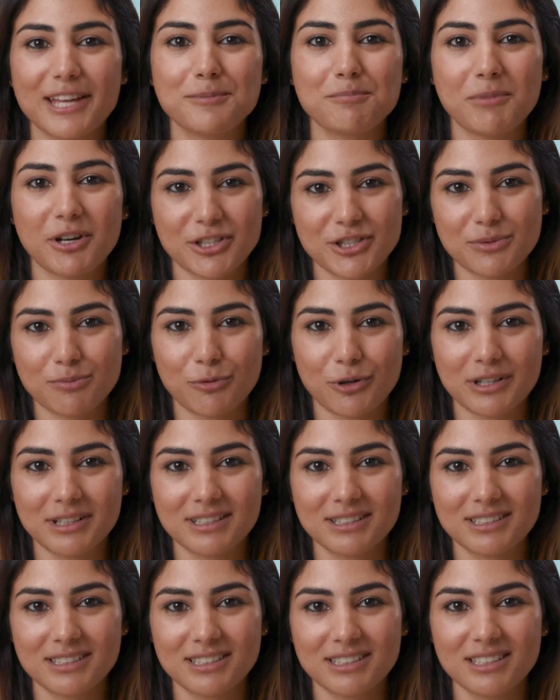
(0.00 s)
and much
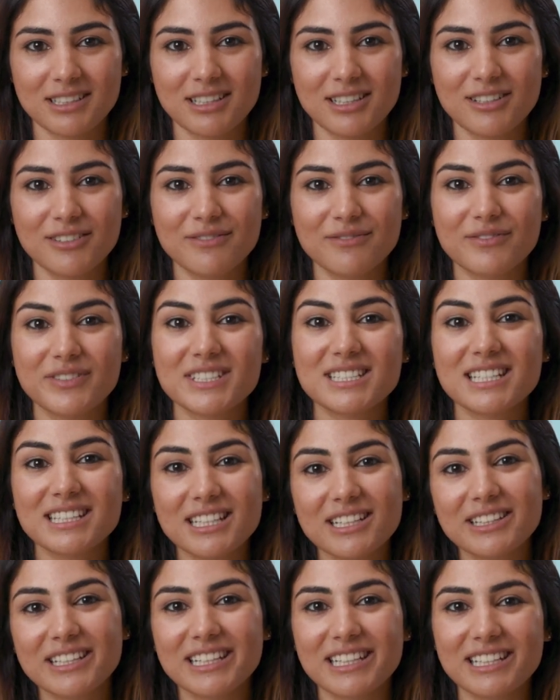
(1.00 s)
more. Visit
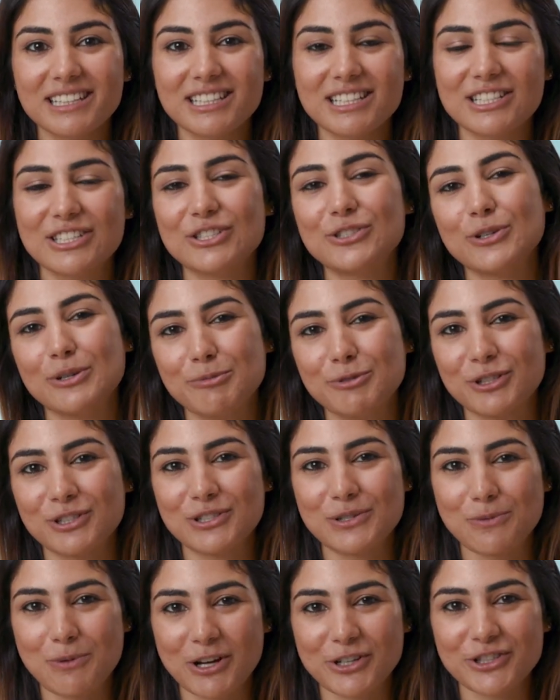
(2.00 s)
the link in the description
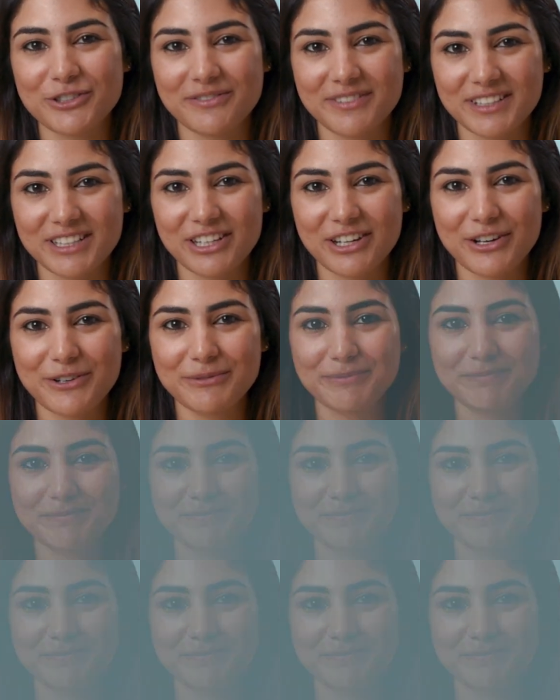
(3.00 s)
to watch a video.